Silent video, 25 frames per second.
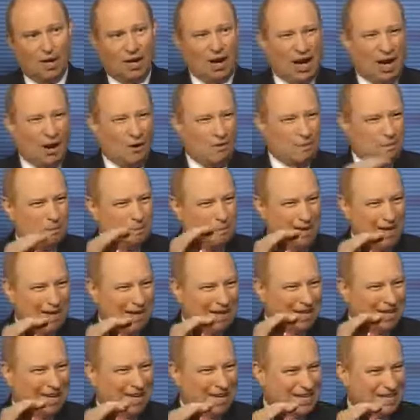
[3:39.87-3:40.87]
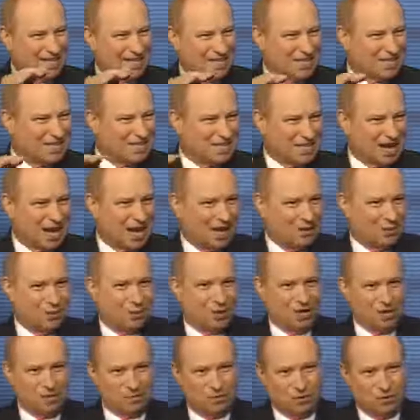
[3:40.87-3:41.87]
how big is this
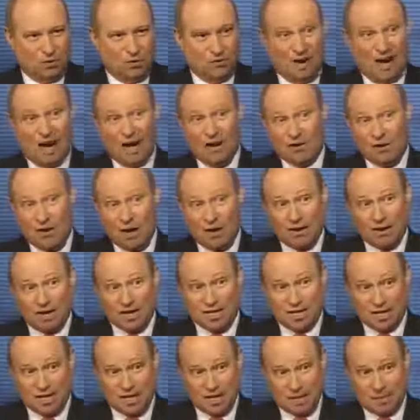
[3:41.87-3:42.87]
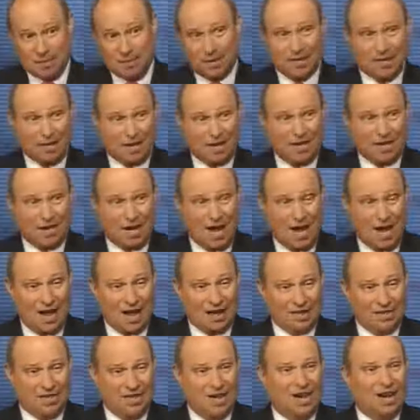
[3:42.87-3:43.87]
sideways move? How long does it typically
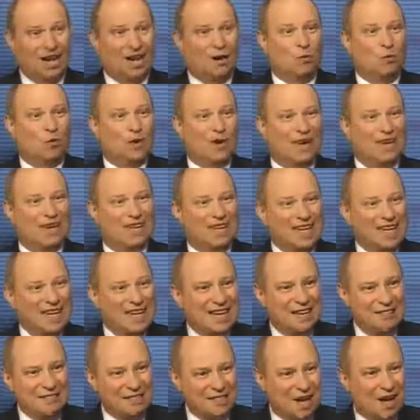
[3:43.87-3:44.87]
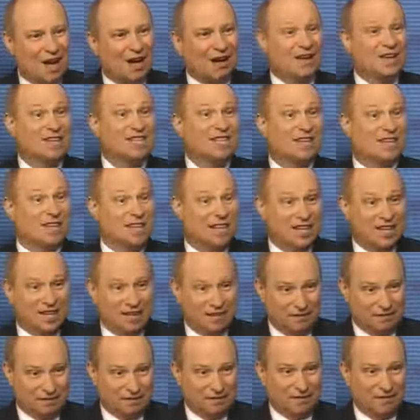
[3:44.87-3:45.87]
last? When it leaves, how does it
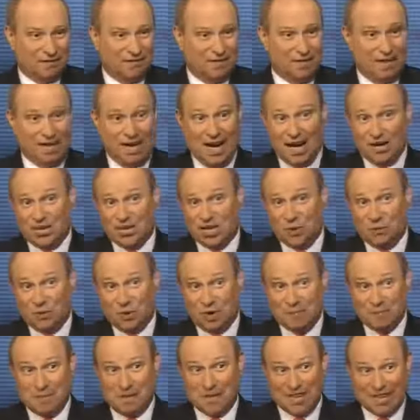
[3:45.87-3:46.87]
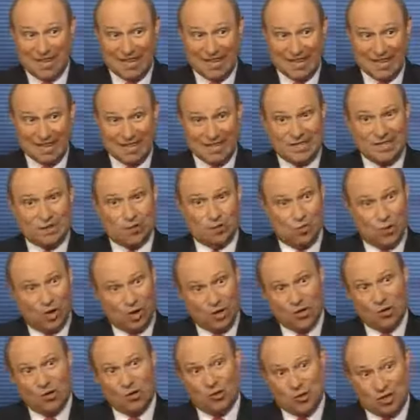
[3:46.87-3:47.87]
leave? And actually, when it begins,
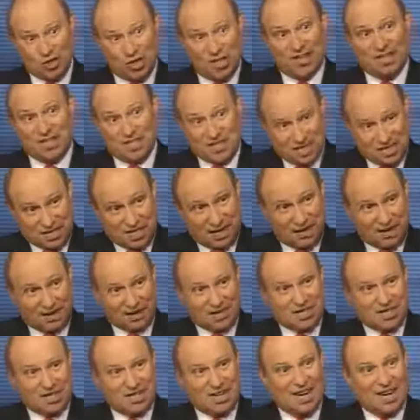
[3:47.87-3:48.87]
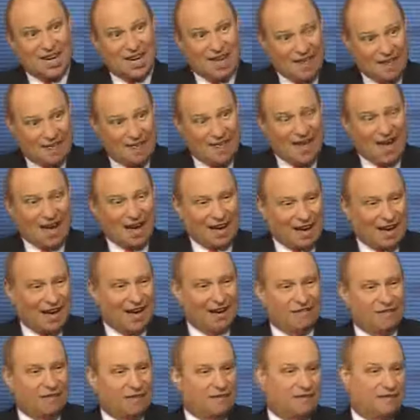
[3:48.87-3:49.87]
what usually starts that
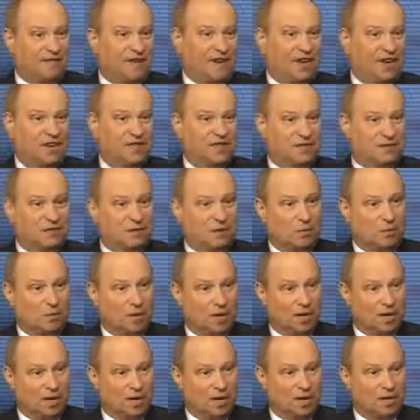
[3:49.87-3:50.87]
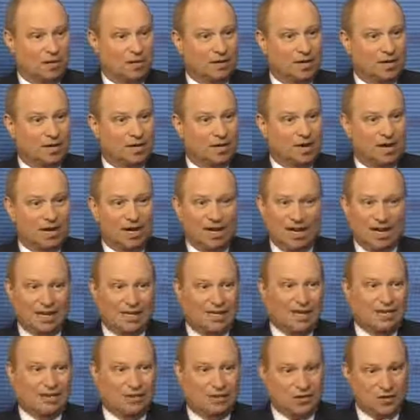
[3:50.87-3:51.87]
kind of a phase for a market? And I
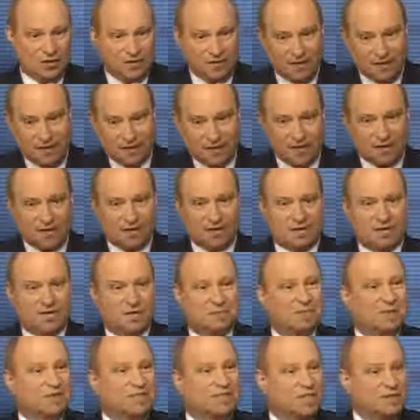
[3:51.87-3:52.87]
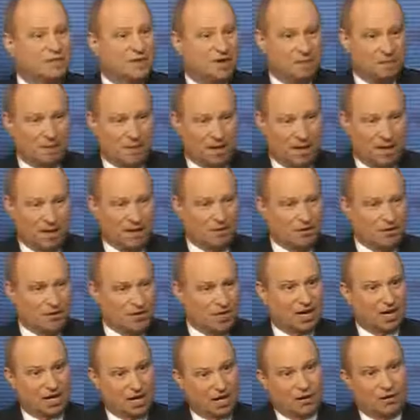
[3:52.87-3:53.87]
think there's very specific behaviors
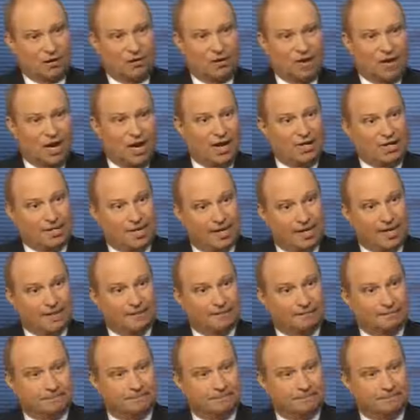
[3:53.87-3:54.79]
that can create that.